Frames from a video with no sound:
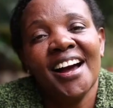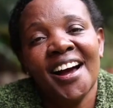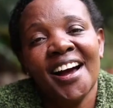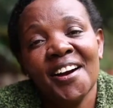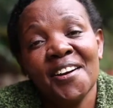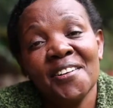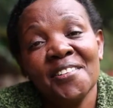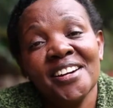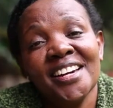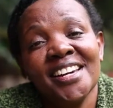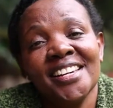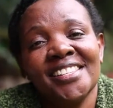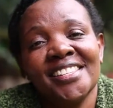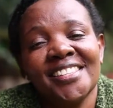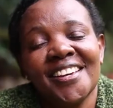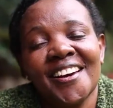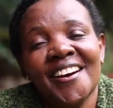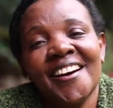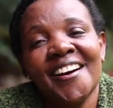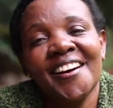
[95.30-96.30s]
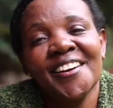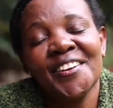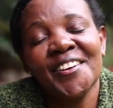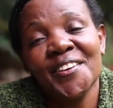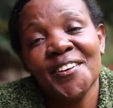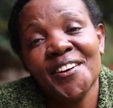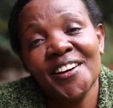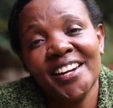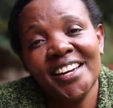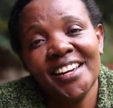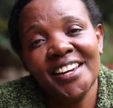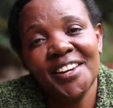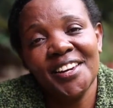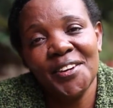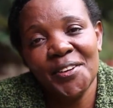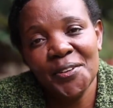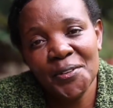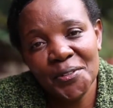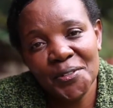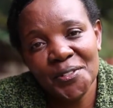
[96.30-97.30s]
How is God calling
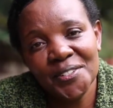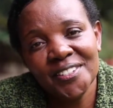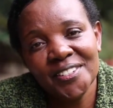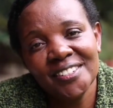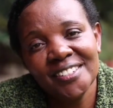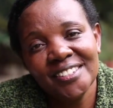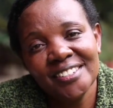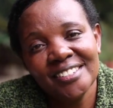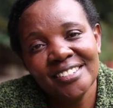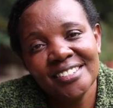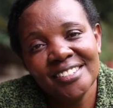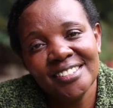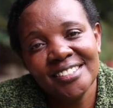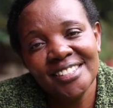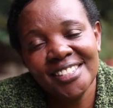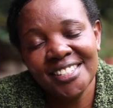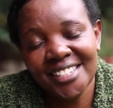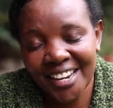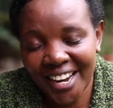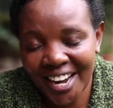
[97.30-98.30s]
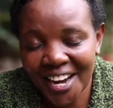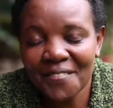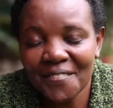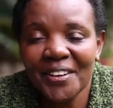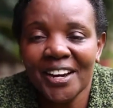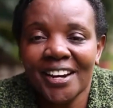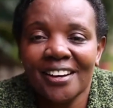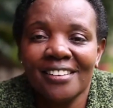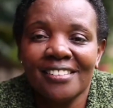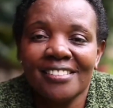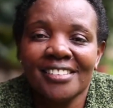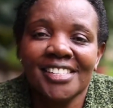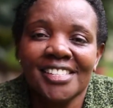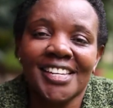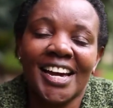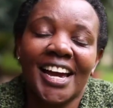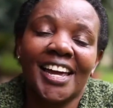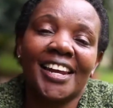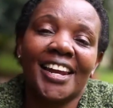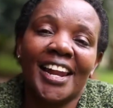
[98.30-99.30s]
you to come
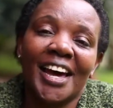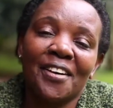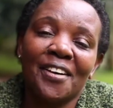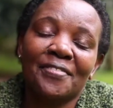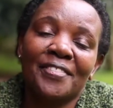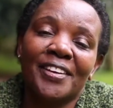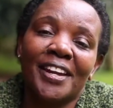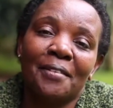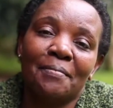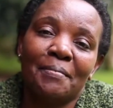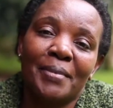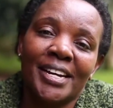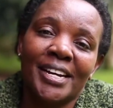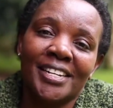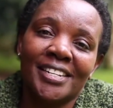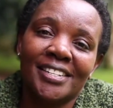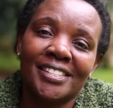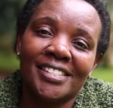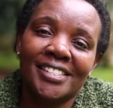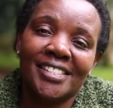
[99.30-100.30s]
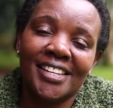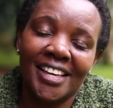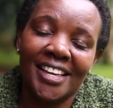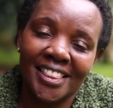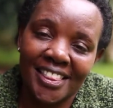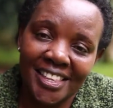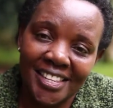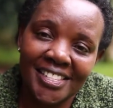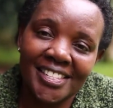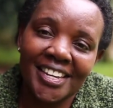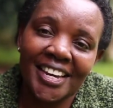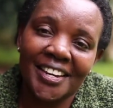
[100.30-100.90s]
alongside life in abundance in this